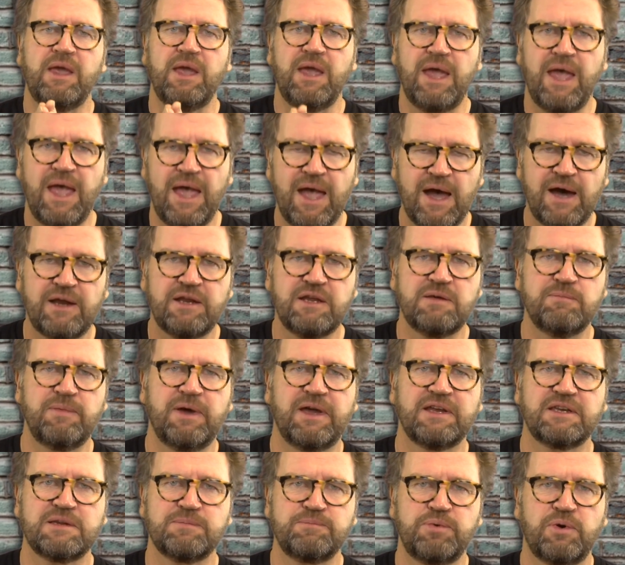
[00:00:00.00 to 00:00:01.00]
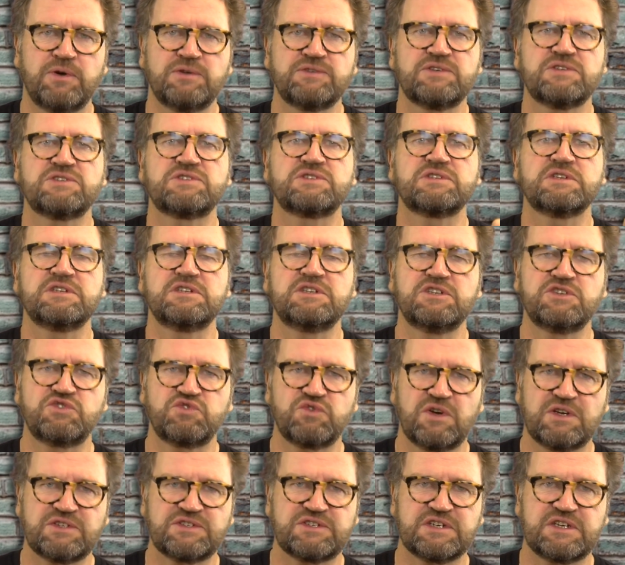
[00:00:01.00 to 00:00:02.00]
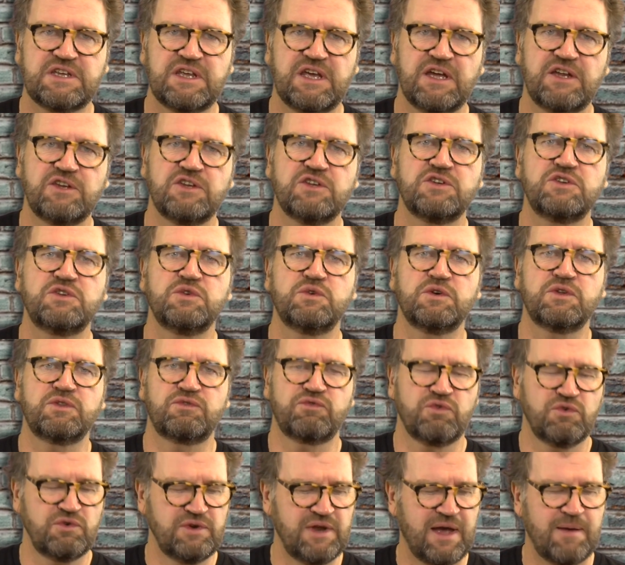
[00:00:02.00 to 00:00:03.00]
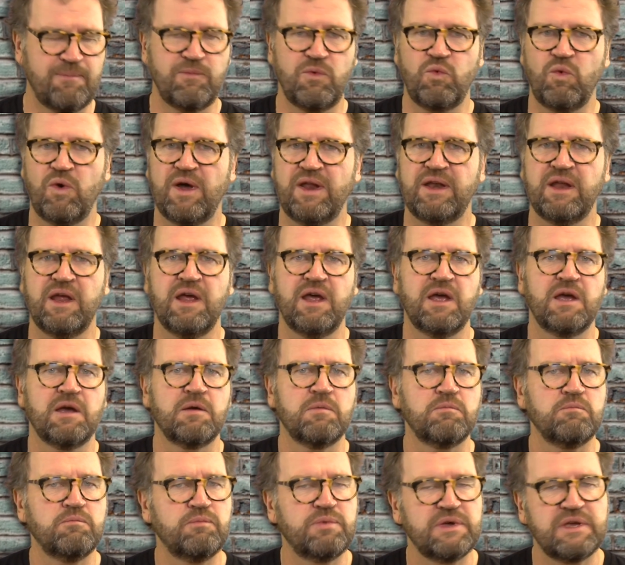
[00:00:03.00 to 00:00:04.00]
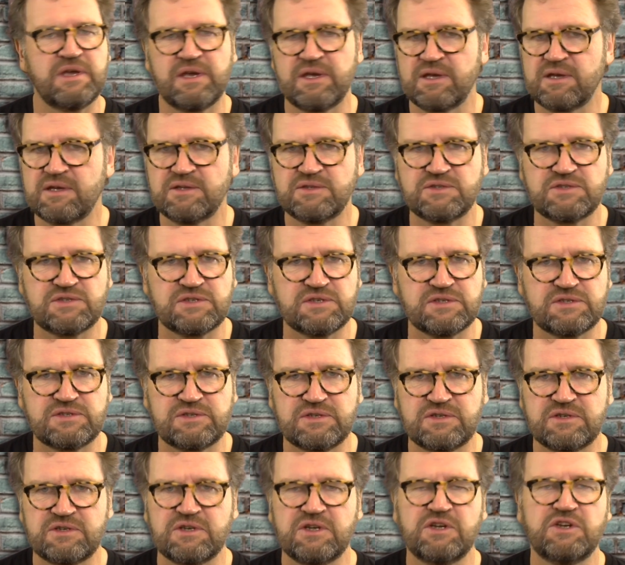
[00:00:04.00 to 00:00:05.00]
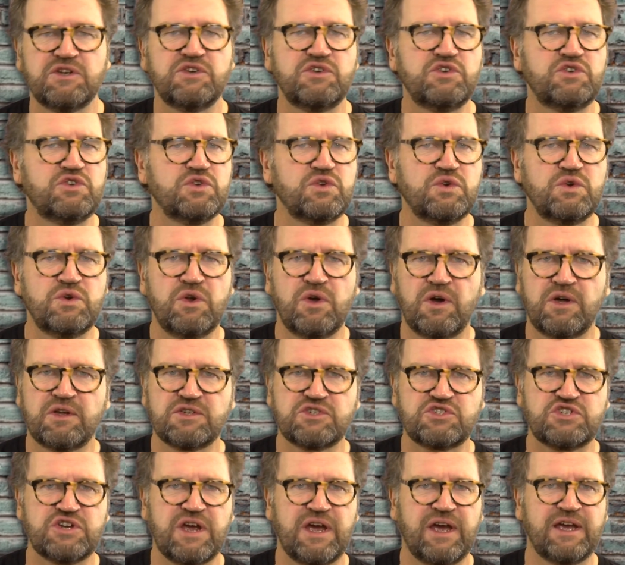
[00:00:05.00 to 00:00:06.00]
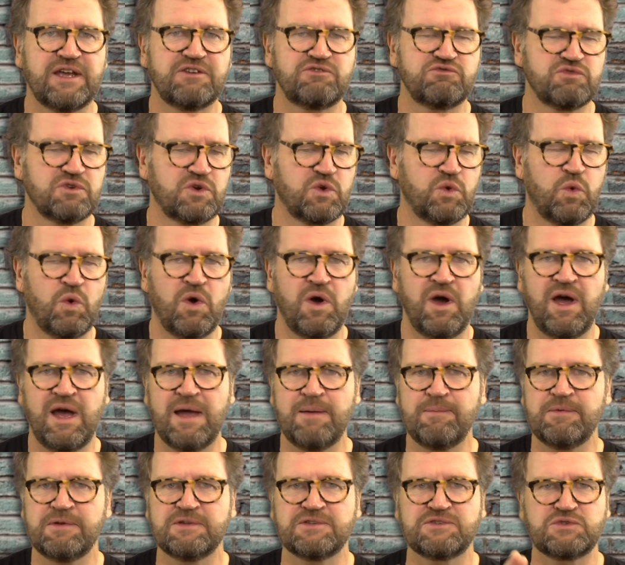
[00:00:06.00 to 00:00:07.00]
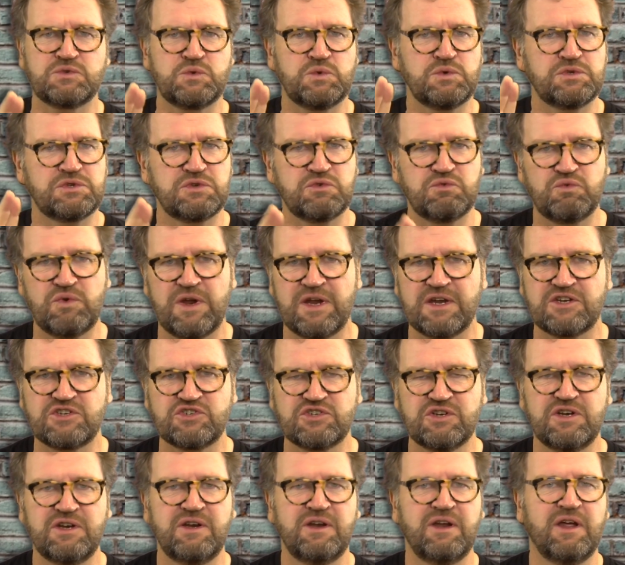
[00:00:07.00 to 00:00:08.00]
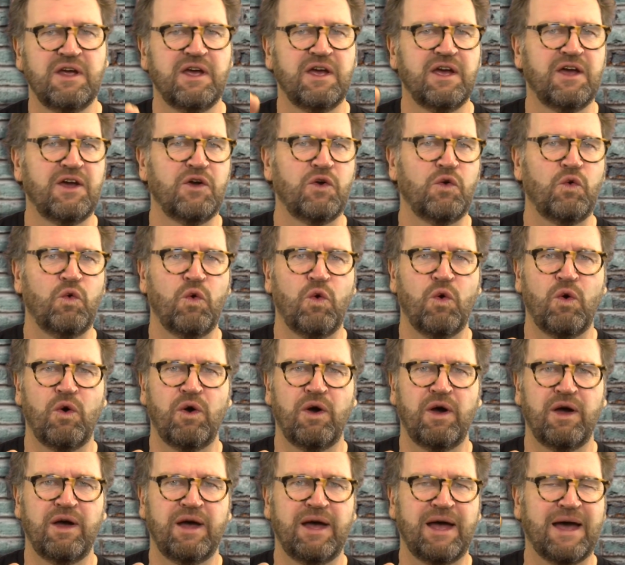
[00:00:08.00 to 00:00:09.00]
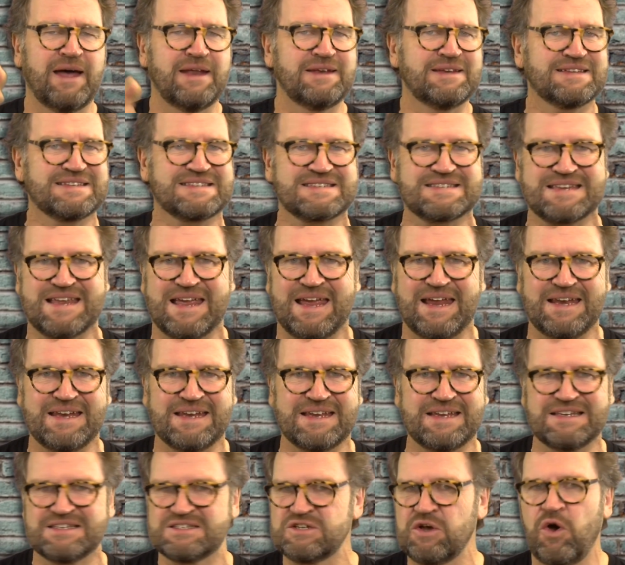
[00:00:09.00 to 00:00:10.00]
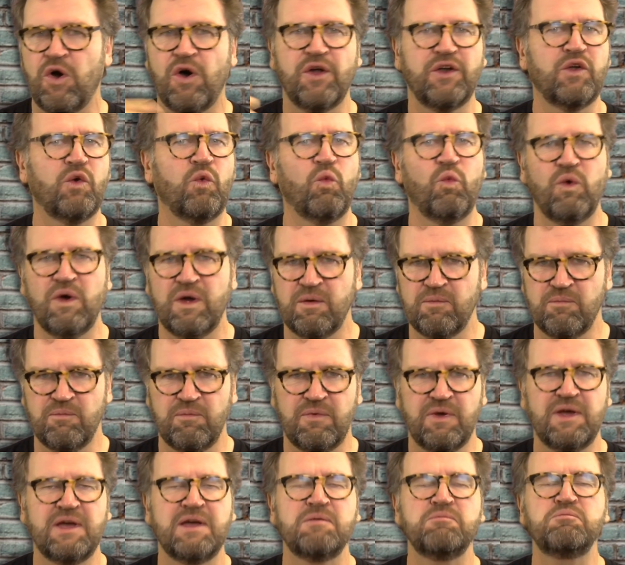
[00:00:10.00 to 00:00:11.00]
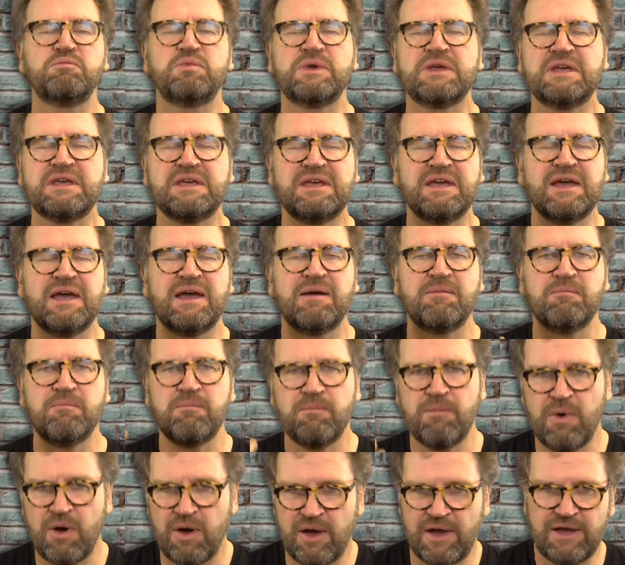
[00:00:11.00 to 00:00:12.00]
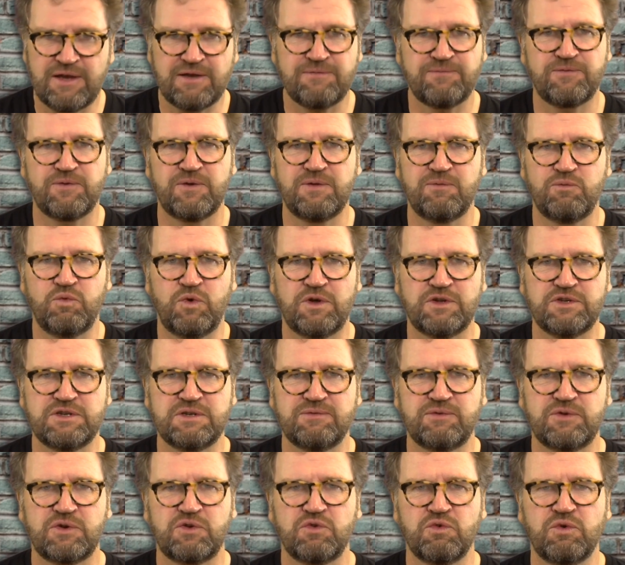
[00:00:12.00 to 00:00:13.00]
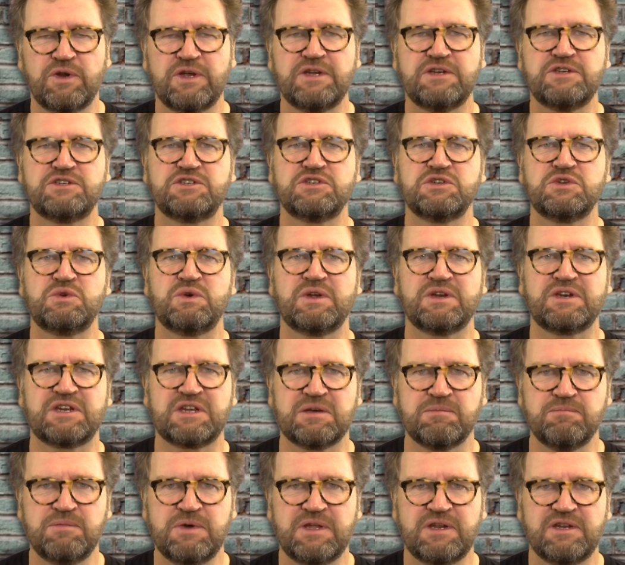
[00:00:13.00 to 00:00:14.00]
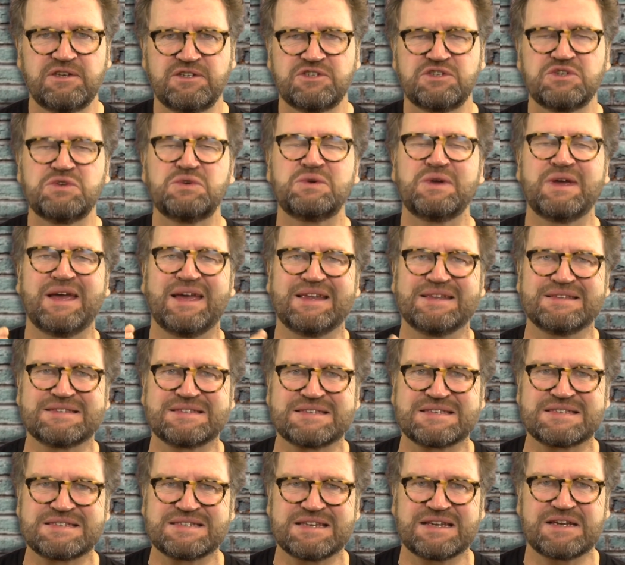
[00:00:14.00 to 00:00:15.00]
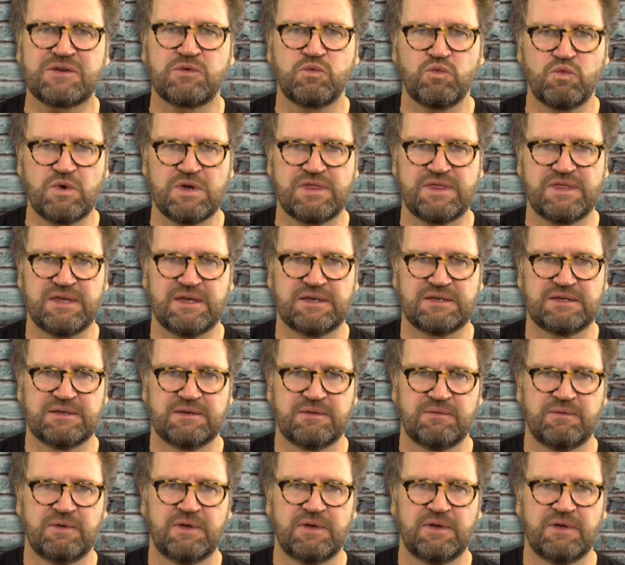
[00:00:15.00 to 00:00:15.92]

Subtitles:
How do you make deposits in your trust account? You do it through, number one, being consistent. Do not change requirements or direction or understandings on a whim. Be mindful of what you've agreed to and committed to and stick with it.